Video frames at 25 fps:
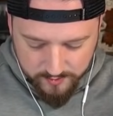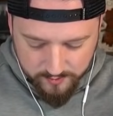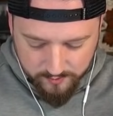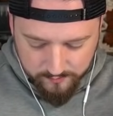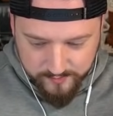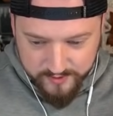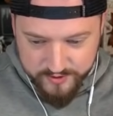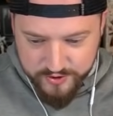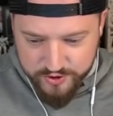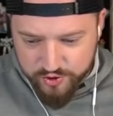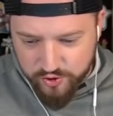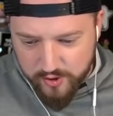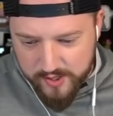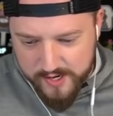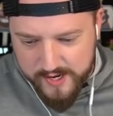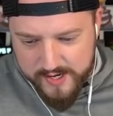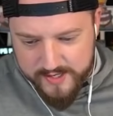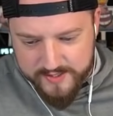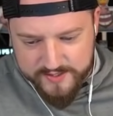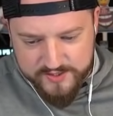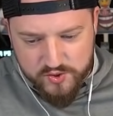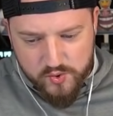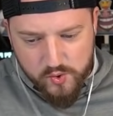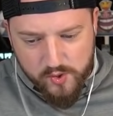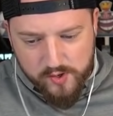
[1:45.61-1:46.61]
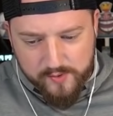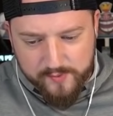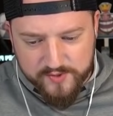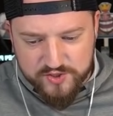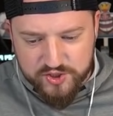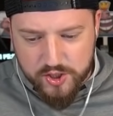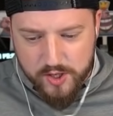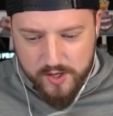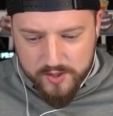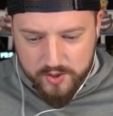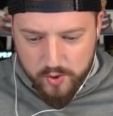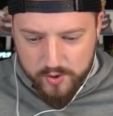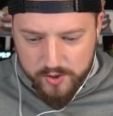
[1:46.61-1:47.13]
Mr. Hay Squad, what you
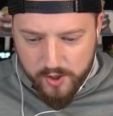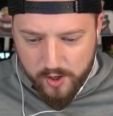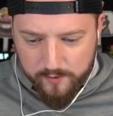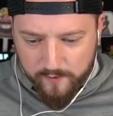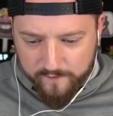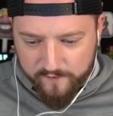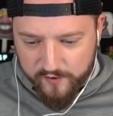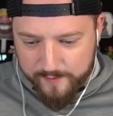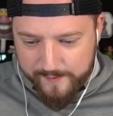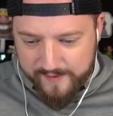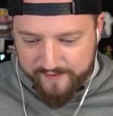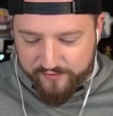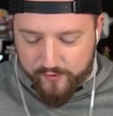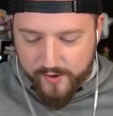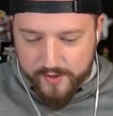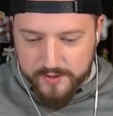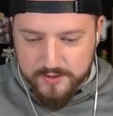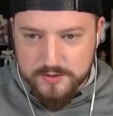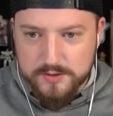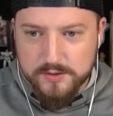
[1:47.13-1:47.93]
got going on over here, my friend?